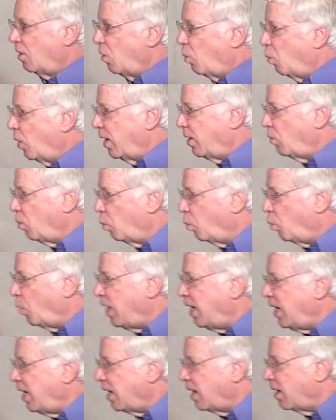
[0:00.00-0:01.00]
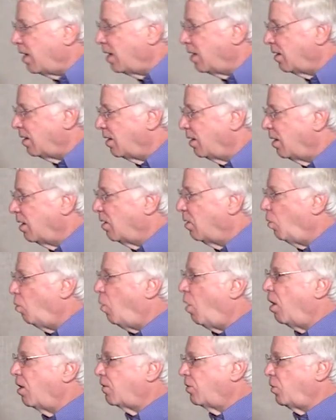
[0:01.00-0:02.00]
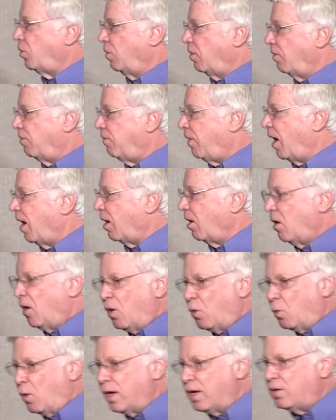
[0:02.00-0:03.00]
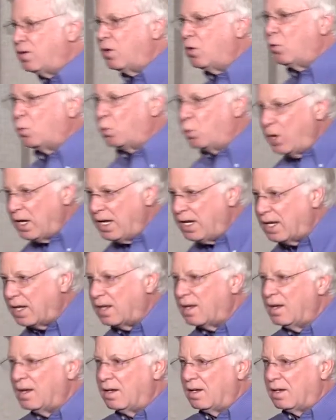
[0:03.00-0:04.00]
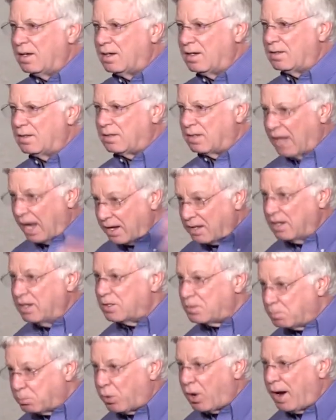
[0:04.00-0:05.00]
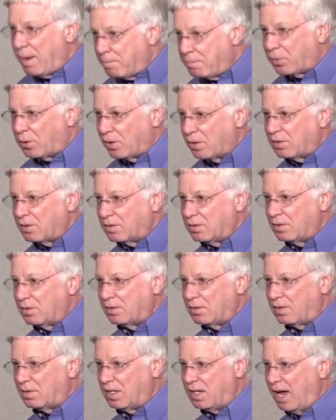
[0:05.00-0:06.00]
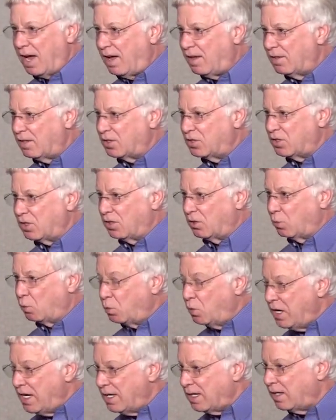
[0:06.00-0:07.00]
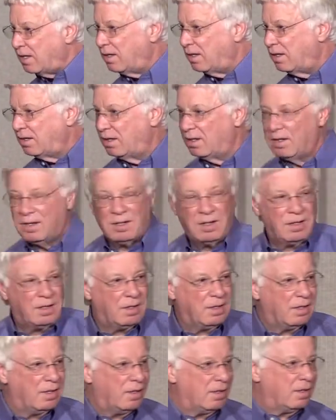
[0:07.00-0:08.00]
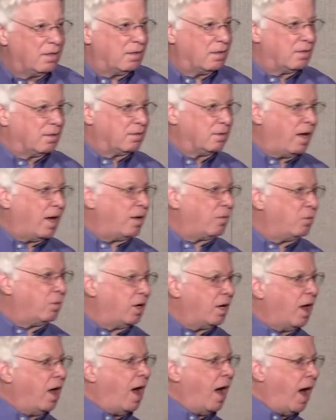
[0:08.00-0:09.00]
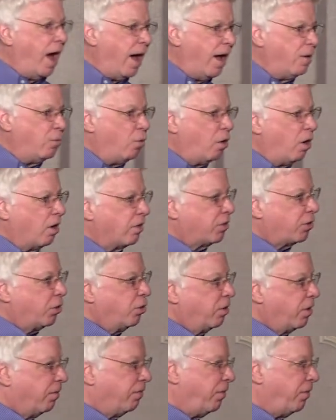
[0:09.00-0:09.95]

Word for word: When we walk through the fire, when we, that is proper theology, we. Not when I walk through the